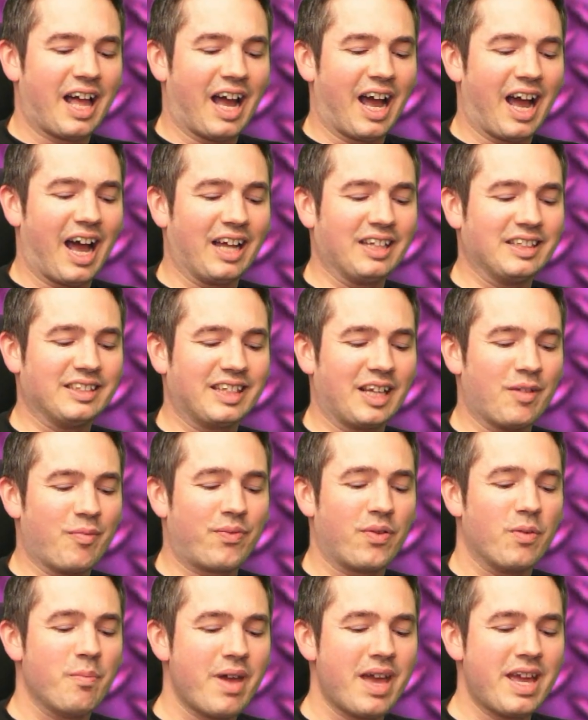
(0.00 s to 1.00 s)
And
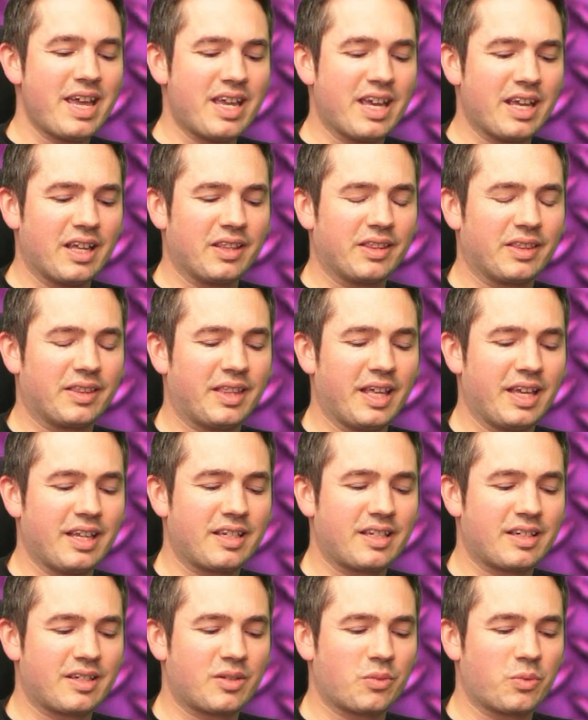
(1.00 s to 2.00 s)
for me,
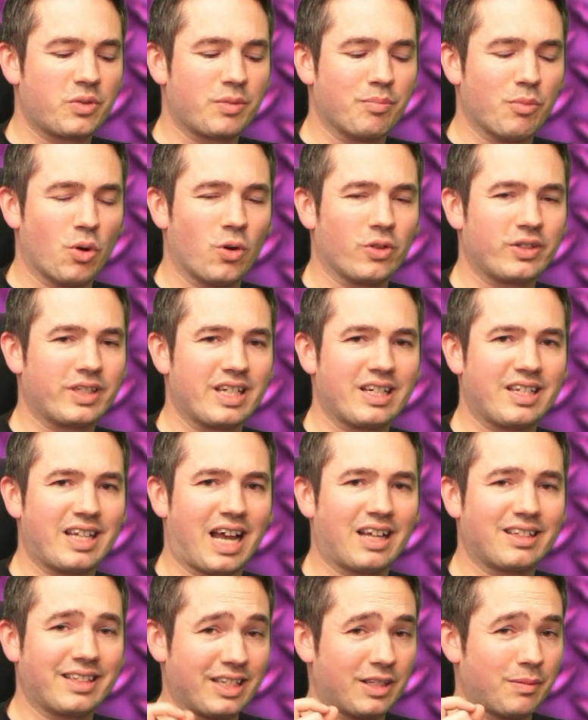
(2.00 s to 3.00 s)
this was Mortis
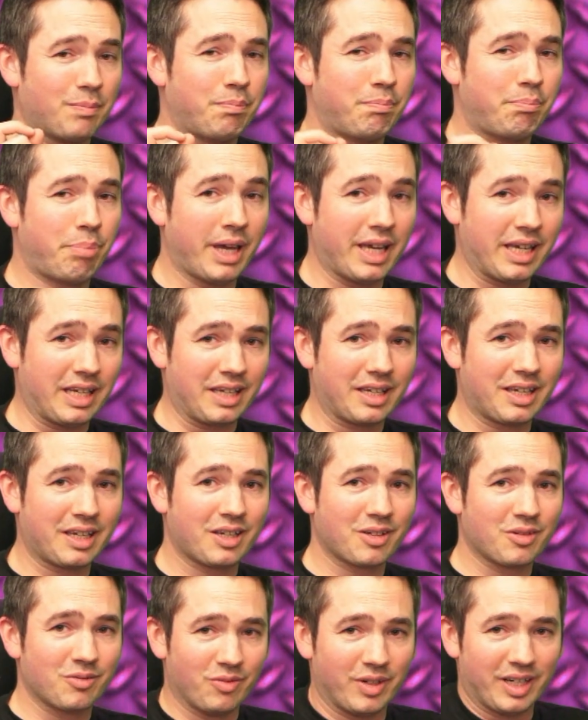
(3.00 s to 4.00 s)
at its
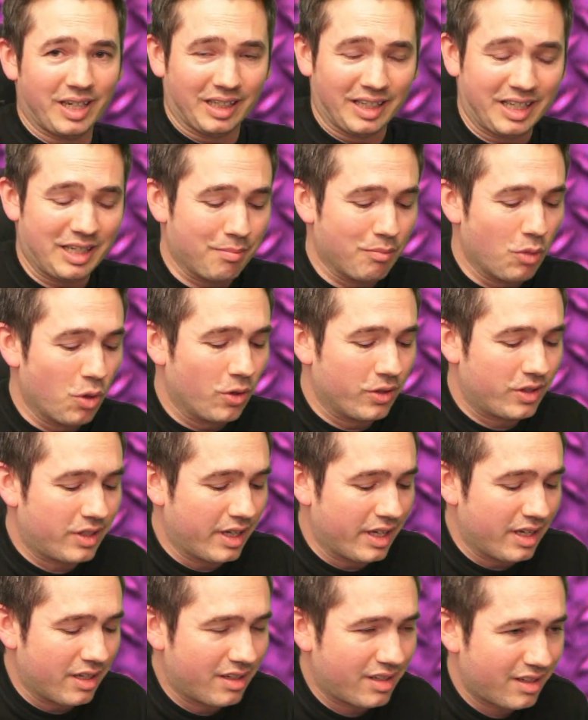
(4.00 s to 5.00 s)
peak, really.
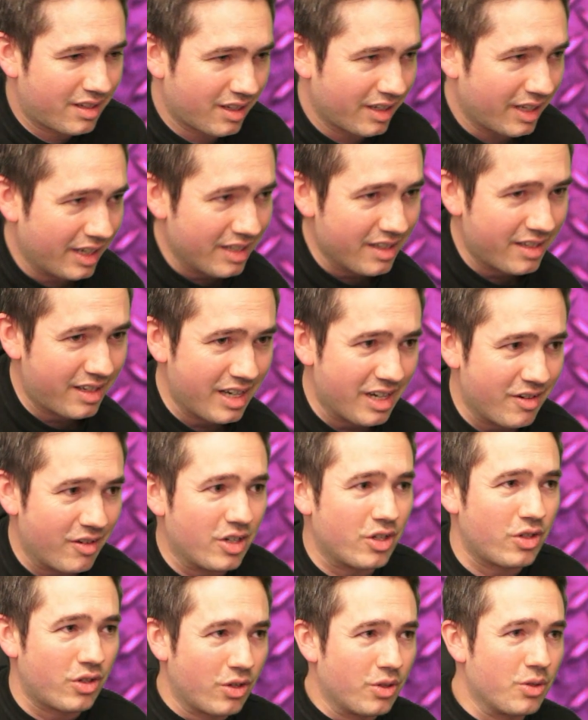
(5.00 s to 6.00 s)
Mortis in
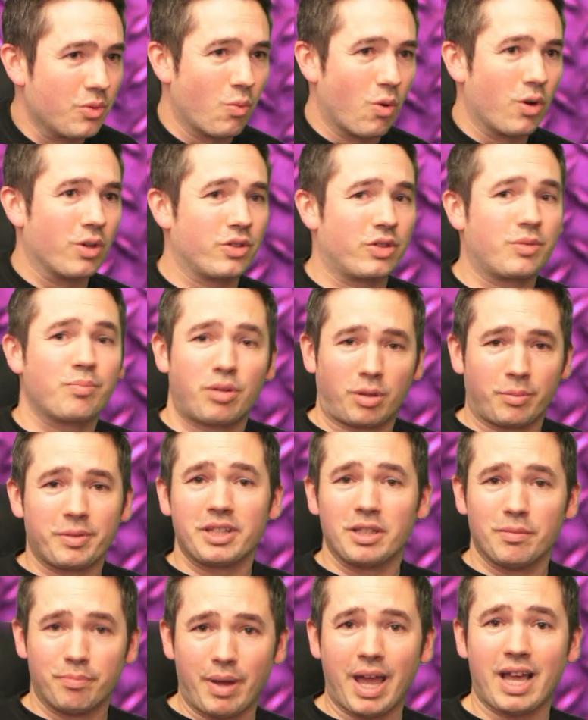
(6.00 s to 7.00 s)
Series 2 was probably
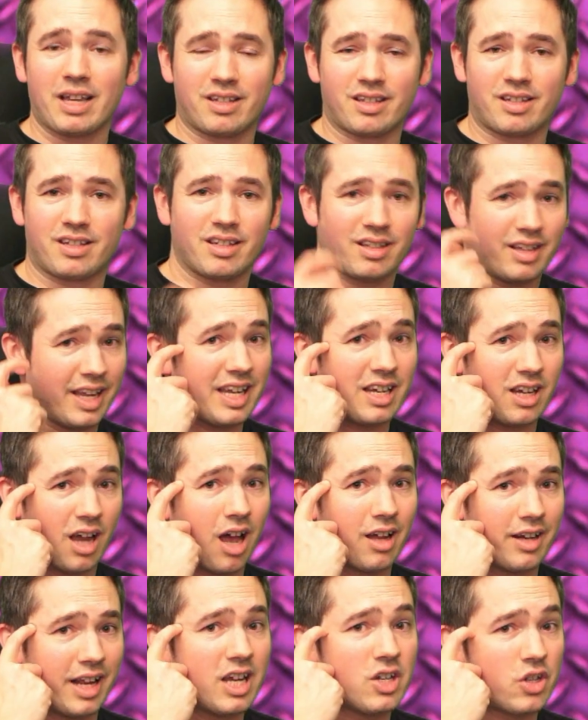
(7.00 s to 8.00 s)
the best
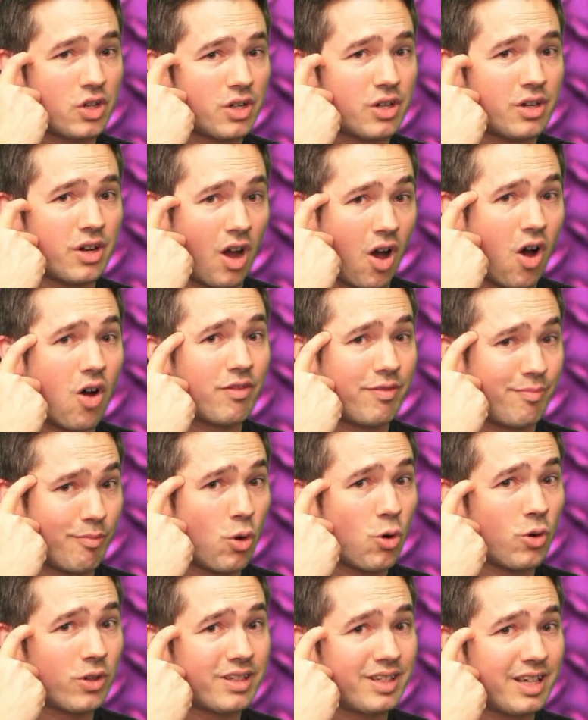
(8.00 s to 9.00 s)
incarnation of
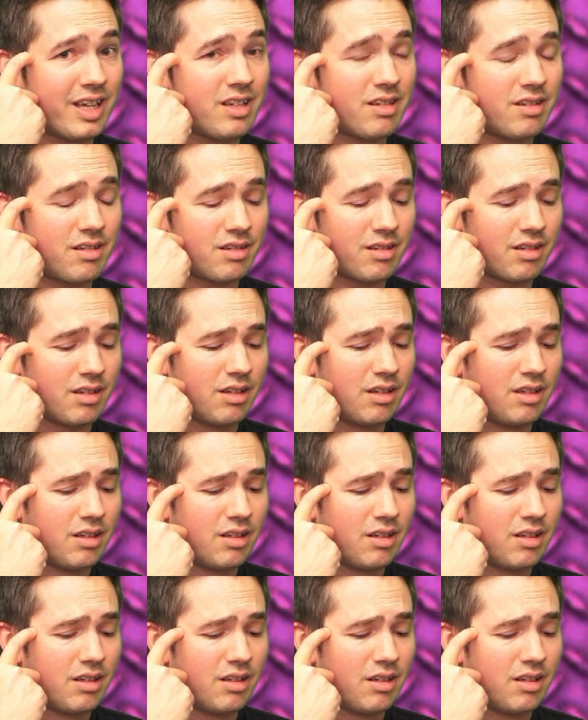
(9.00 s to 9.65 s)
Mortis.